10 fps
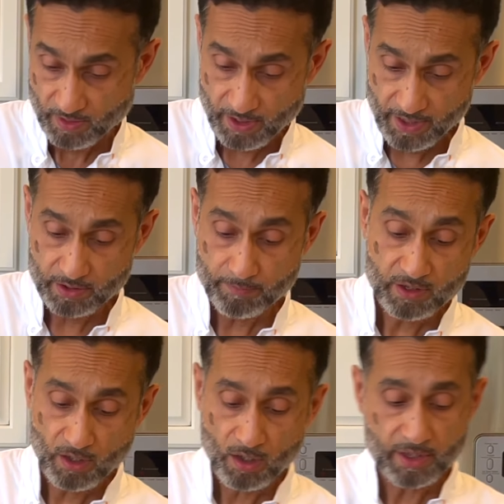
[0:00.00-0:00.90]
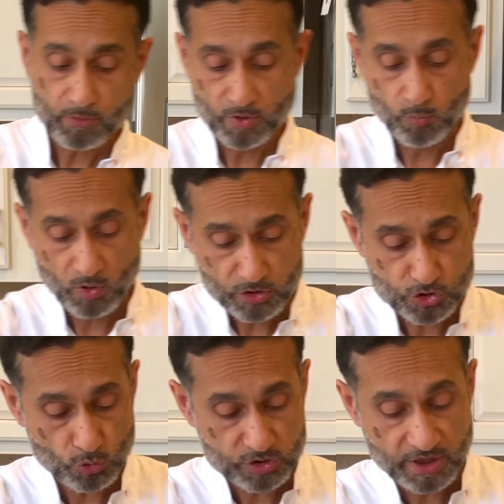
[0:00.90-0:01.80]
And the garlic, we want to
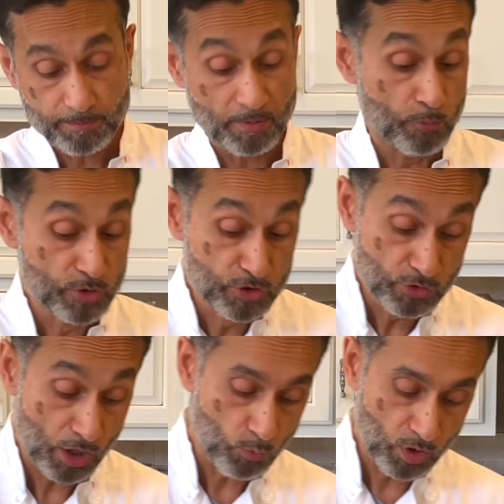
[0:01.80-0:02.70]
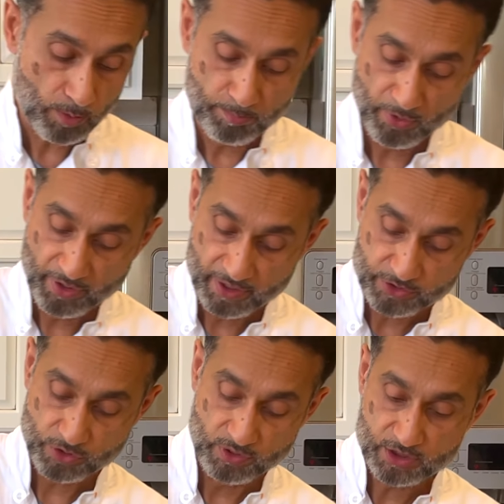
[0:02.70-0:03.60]
saute, but we do not want to burn it.
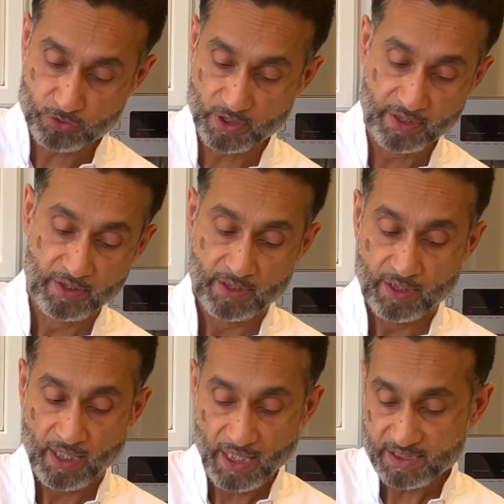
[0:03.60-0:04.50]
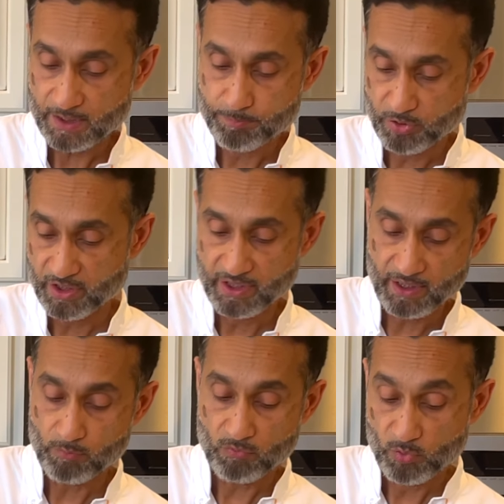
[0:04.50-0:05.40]
So literally, as I put it
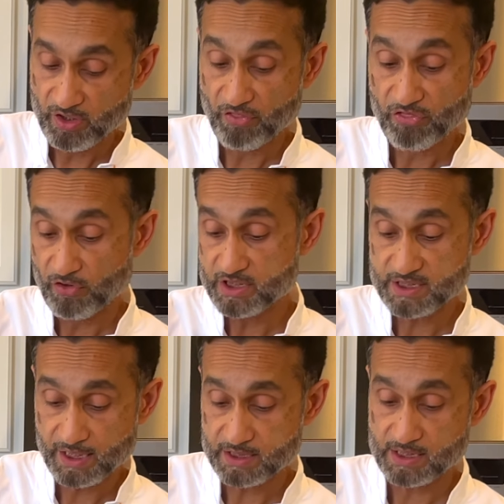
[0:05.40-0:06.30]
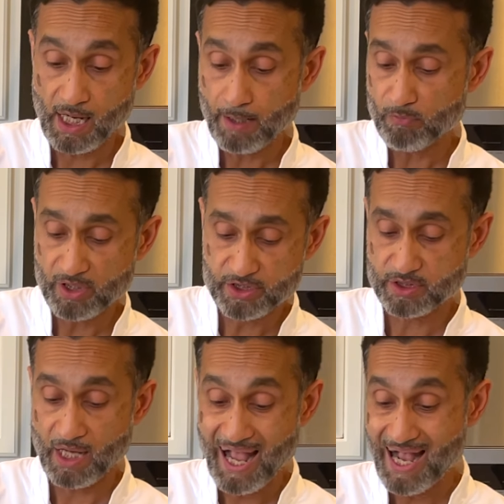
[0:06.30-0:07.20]
in, within 30 seconds, I'm ready
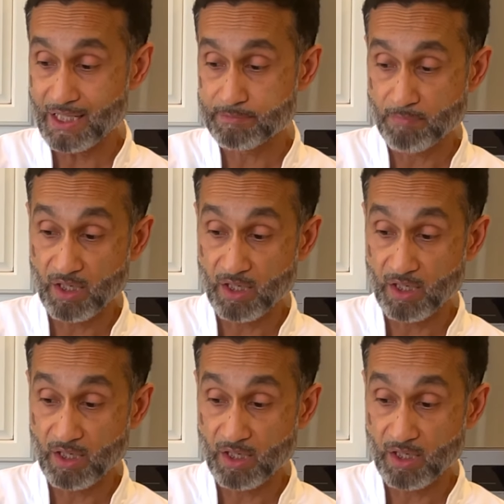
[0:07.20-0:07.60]
to add my